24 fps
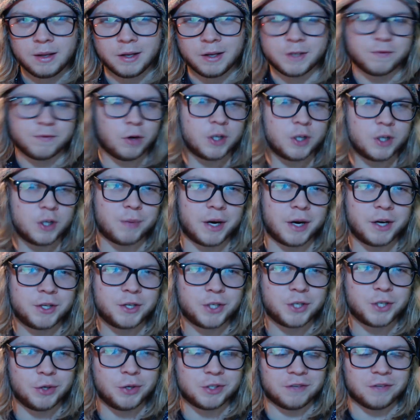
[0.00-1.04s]
As far as
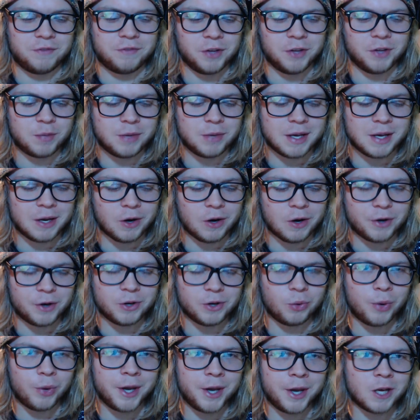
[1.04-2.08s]
marriage goes, I feel like it'd be kind of hard
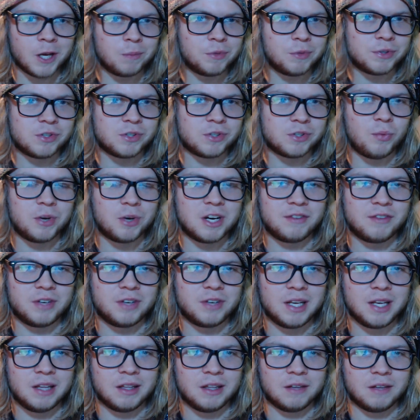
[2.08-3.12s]
to wake up to someone every
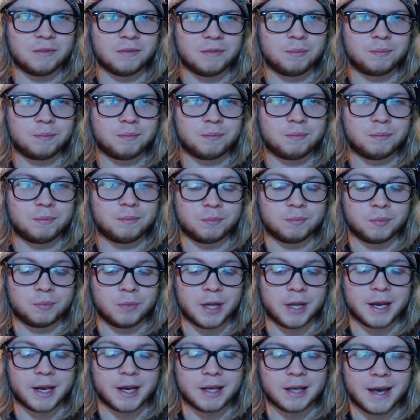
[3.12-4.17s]
day that
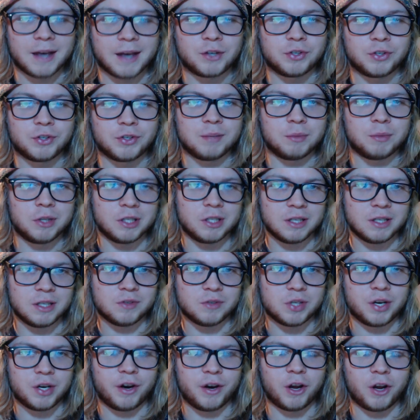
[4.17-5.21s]
like actually
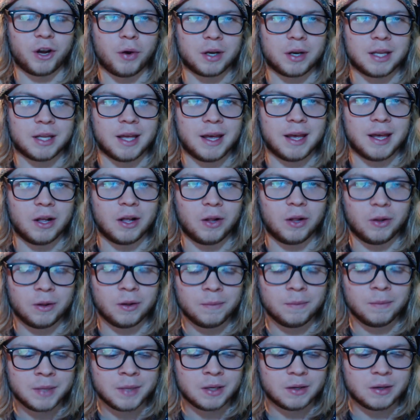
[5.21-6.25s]
believes that you're going to hell,
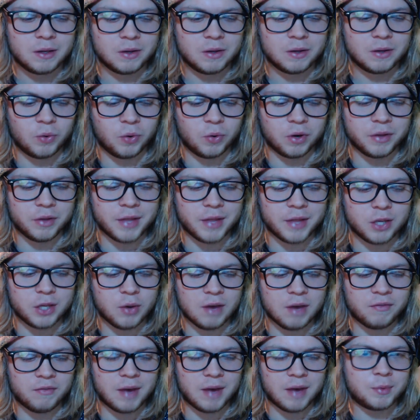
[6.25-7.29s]
or that you
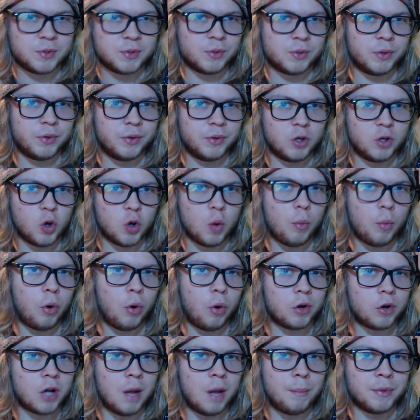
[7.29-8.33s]
have absolutely no
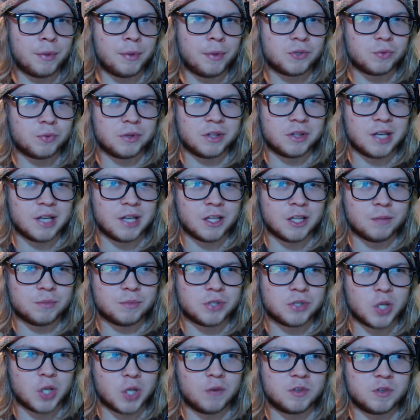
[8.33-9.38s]
moral compass, when they
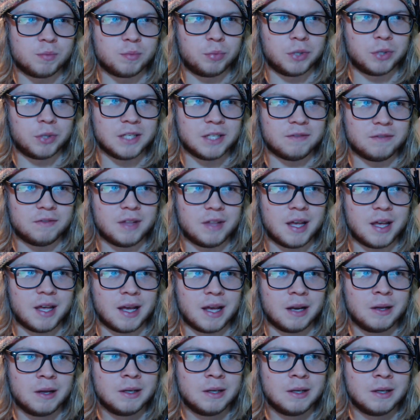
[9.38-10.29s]
themselves believe that